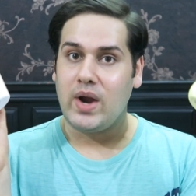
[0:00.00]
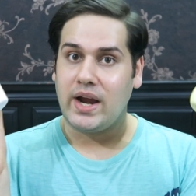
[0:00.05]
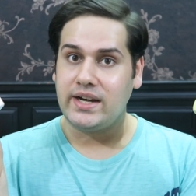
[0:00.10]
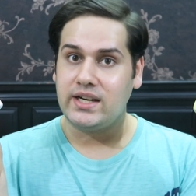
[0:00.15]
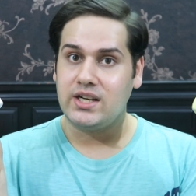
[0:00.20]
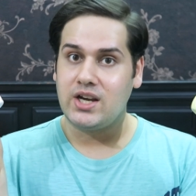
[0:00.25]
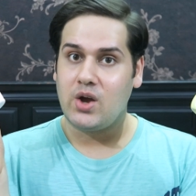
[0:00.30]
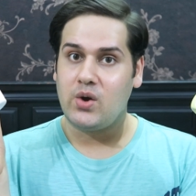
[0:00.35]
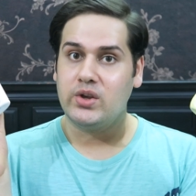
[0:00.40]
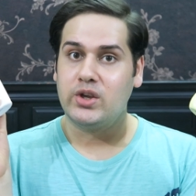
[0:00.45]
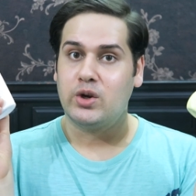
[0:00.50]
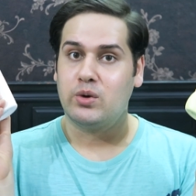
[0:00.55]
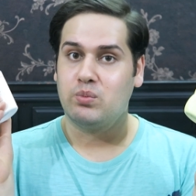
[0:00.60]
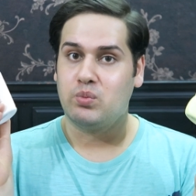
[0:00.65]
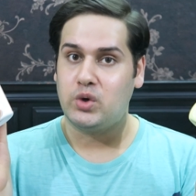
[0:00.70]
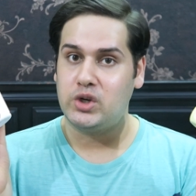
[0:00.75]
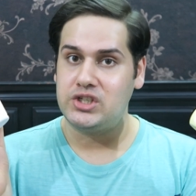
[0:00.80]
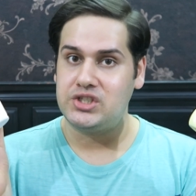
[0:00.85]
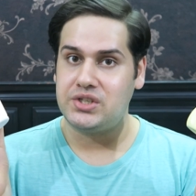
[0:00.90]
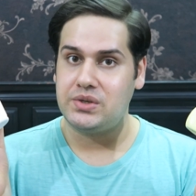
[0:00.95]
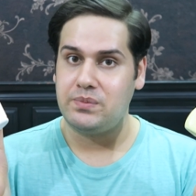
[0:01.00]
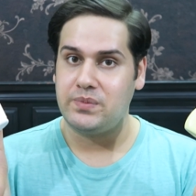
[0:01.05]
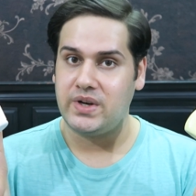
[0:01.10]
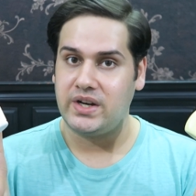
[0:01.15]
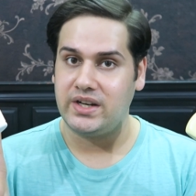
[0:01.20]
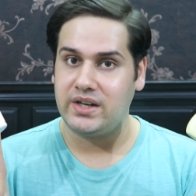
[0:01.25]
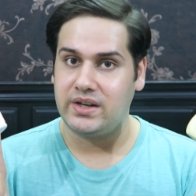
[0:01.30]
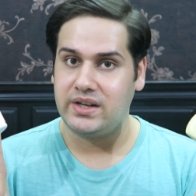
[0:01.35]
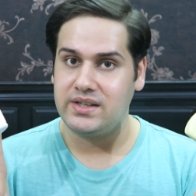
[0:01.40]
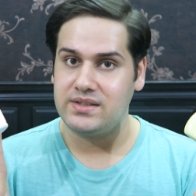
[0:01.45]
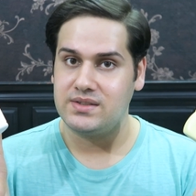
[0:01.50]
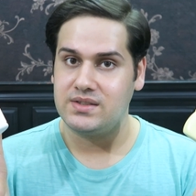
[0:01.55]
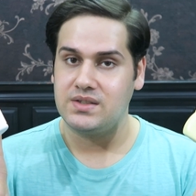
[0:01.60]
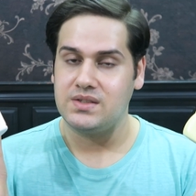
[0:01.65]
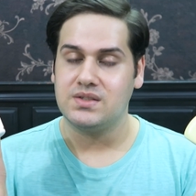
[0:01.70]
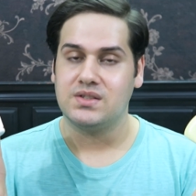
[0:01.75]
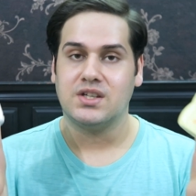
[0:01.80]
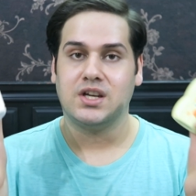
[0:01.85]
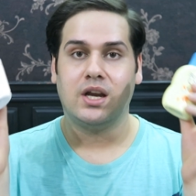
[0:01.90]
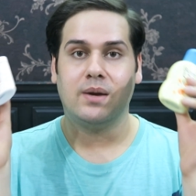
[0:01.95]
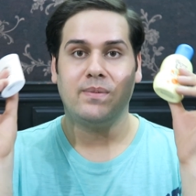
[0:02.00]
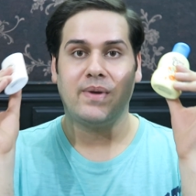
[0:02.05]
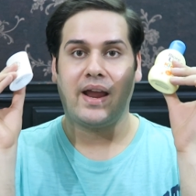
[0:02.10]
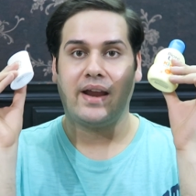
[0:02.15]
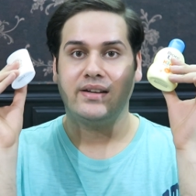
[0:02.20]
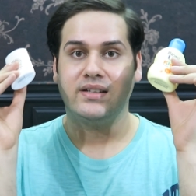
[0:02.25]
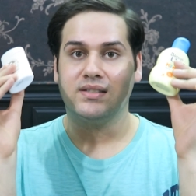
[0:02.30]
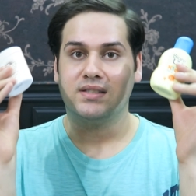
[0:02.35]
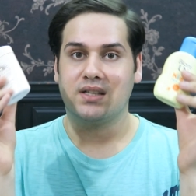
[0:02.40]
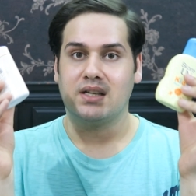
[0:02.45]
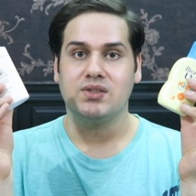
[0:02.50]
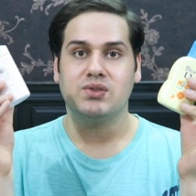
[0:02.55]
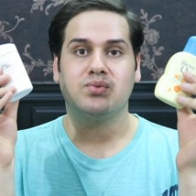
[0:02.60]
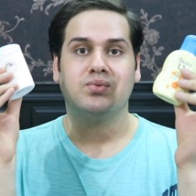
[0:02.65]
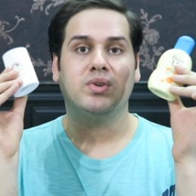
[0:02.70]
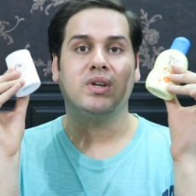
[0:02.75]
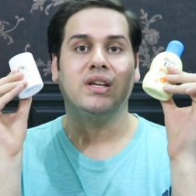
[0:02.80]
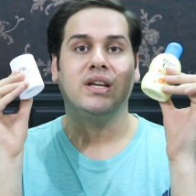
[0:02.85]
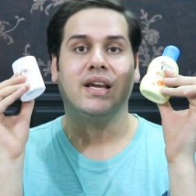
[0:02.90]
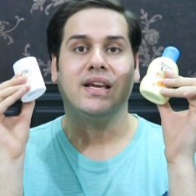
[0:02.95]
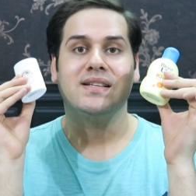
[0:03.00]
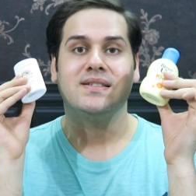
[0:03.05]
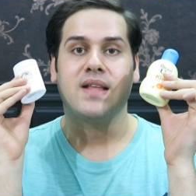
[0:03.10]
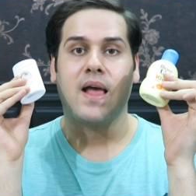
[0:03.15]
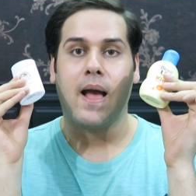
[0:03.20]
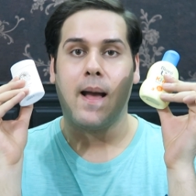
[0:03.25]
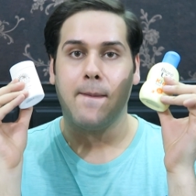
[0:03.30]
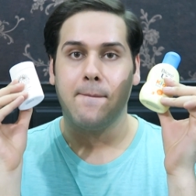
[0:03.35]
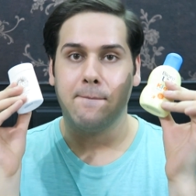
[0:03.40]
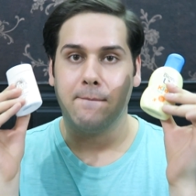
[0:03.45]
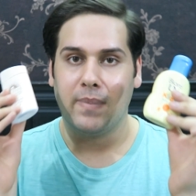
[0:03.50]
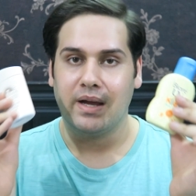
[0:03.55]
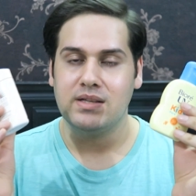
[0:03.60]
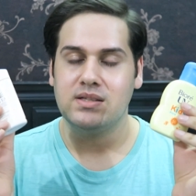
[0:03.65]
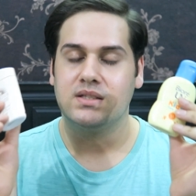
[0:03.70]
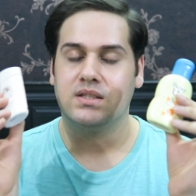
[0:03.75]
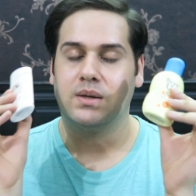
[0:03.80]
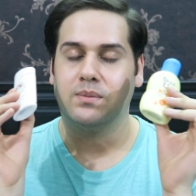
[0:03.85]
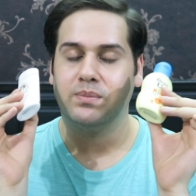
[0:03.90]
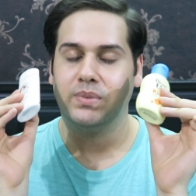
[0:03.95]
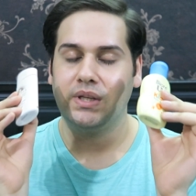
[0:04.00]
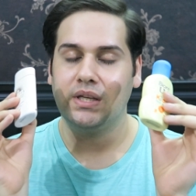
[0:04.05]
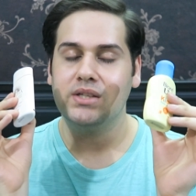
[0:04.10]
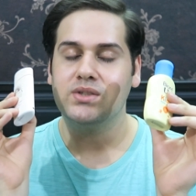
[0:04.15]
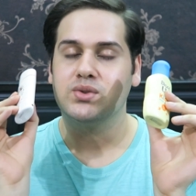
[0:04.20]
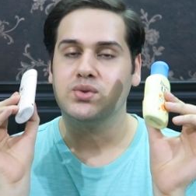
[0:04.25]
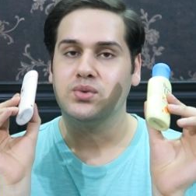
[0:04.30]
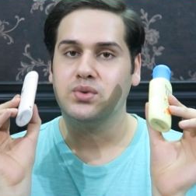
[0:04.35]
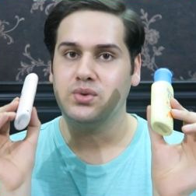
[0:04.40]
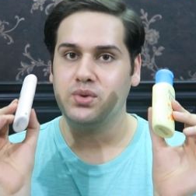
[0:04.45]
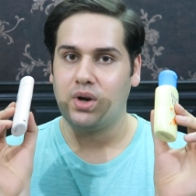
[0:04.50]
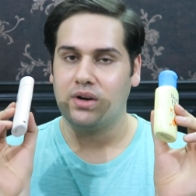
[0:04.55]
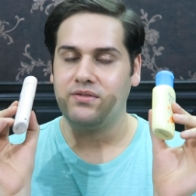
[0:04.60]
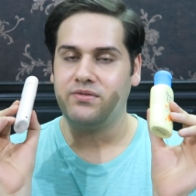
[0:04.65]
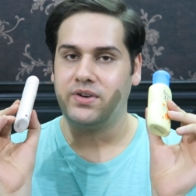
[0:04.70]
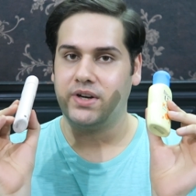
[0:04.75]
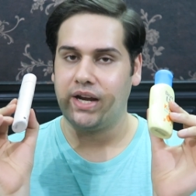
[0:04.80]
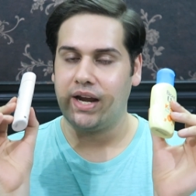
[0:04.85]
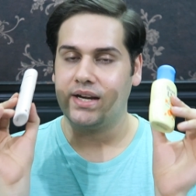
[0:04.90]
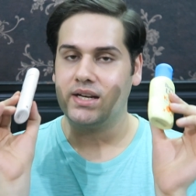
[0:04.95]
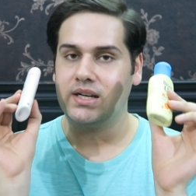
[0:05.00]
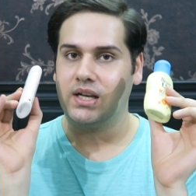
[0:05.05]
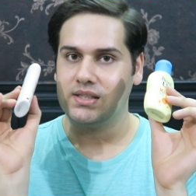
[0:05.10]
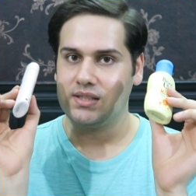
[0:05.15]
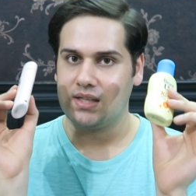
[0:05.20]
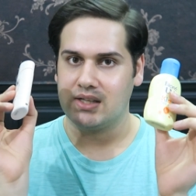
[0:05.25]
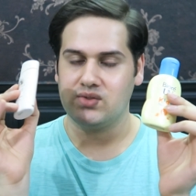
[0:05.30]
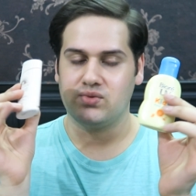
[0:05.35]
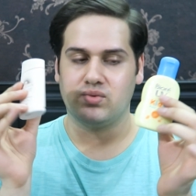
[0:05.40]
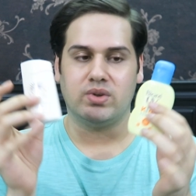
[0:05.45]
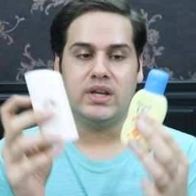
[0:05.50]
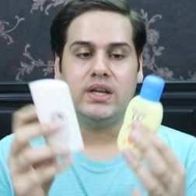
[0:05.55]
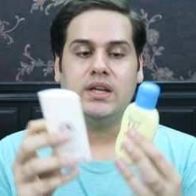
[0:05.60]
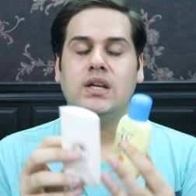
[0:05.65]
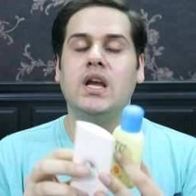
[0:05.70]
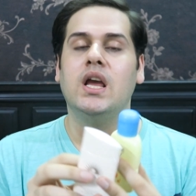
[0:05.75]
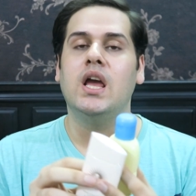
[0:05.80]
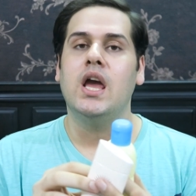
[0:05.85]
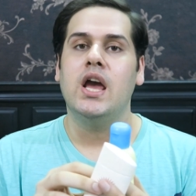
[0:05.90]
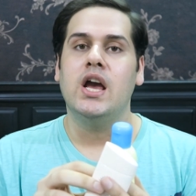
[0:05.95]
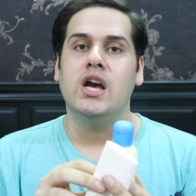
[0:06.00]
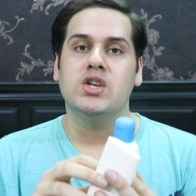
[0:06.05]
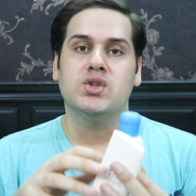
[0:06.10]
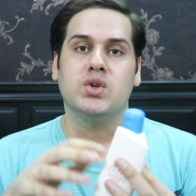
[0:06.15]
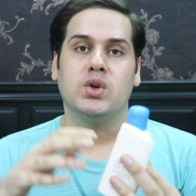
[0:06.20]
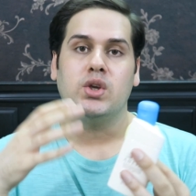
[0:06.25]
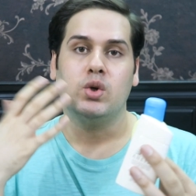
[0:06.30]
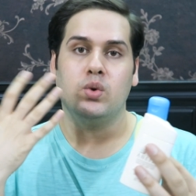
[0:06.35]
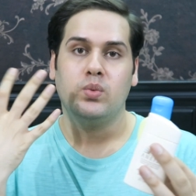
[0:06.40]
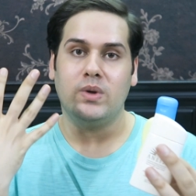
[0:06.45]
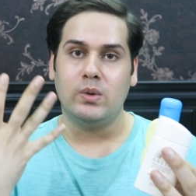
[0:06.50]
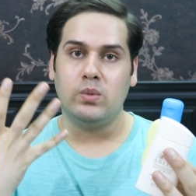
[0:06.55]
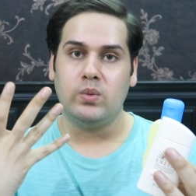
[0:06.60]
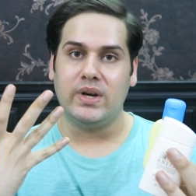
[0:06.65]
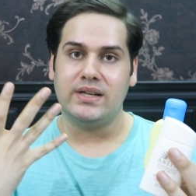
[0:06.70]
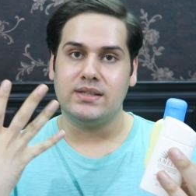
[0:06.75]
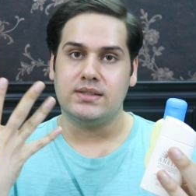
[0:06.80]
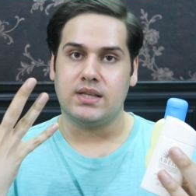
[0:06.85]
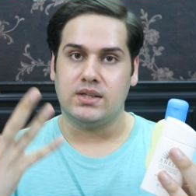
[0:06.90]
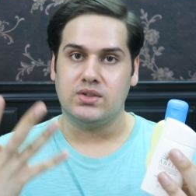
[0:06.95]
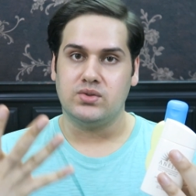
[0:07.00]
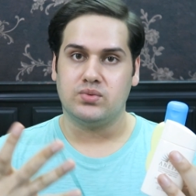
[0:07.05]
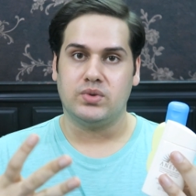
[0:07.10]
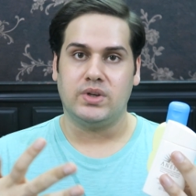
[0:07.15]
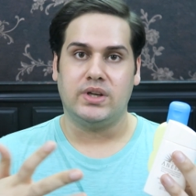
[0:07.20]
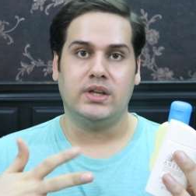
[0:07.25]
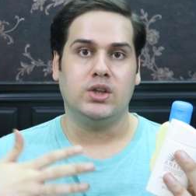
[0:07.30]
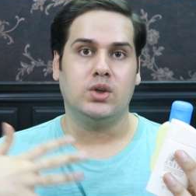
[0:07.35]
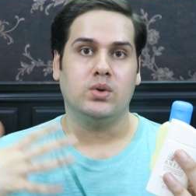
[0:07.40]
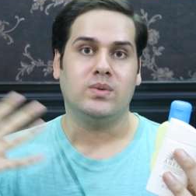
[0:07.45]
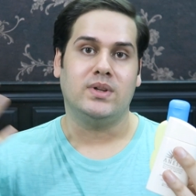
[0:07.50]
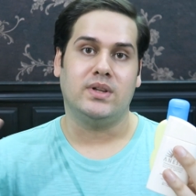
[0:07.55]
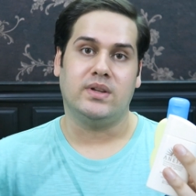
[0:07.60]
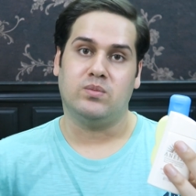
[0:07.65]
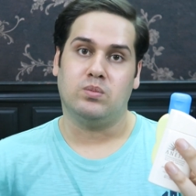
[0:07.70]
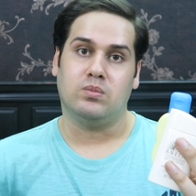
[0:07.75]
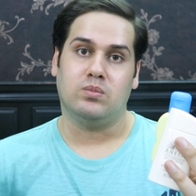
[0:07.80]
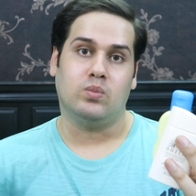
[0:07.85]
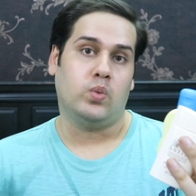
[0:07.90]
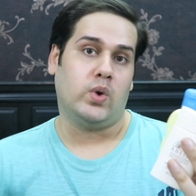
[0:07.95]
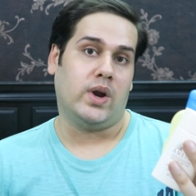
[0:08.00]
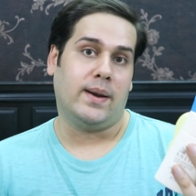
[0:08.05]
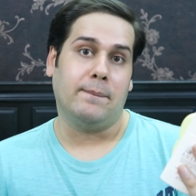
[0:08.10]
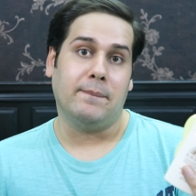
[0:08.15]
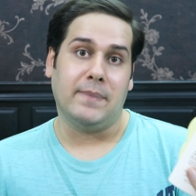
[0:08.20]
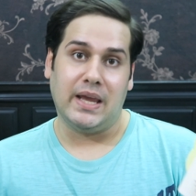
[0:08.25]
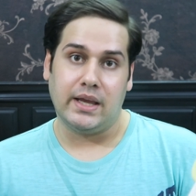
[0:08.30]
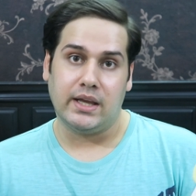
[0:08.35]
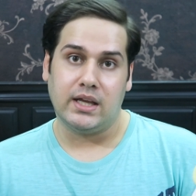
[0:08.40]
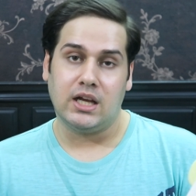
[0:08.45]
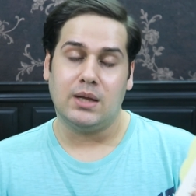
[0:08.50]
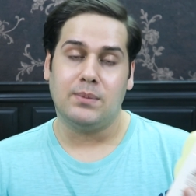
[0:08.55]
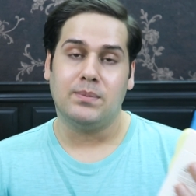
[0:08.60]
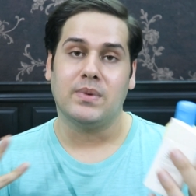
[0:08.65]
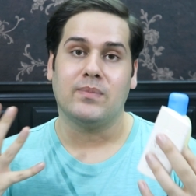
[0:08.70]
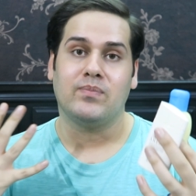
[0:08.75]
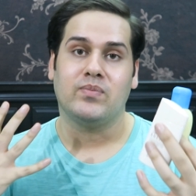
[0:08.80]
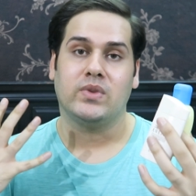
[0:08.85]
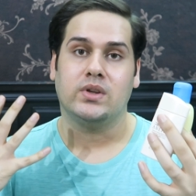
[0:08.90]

Right now, your moisture barrier is disturbed and sunscreen is a must. Please do not forget sunscreen. So you will wear sunscreen, you will wear makeup.